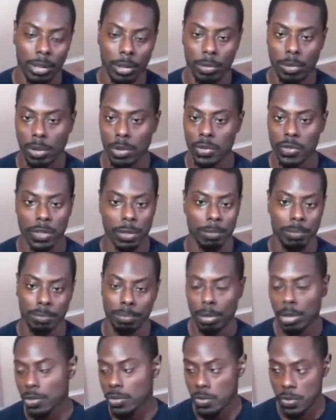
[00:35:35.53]

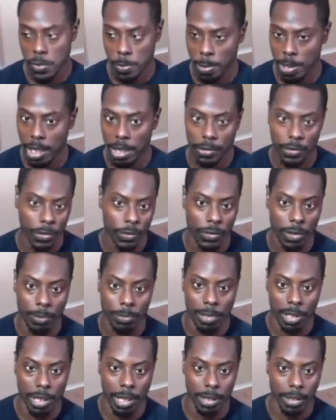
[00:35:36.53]
roasted Brussels sprouts or
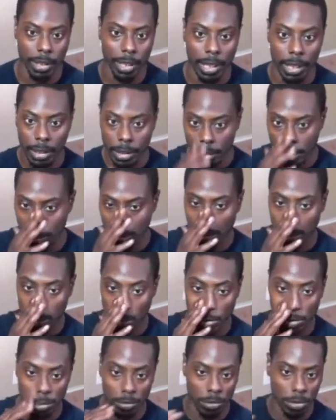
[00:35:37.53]
something like that,
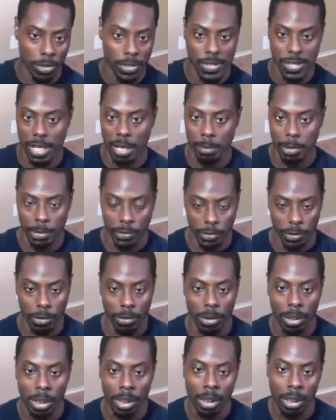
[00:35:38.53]
or salmon.
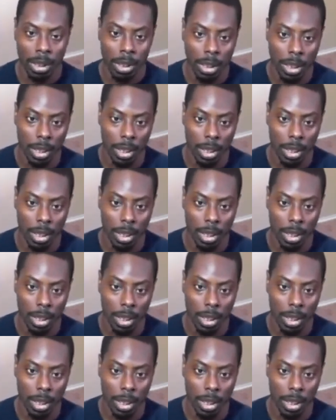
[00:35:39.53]
So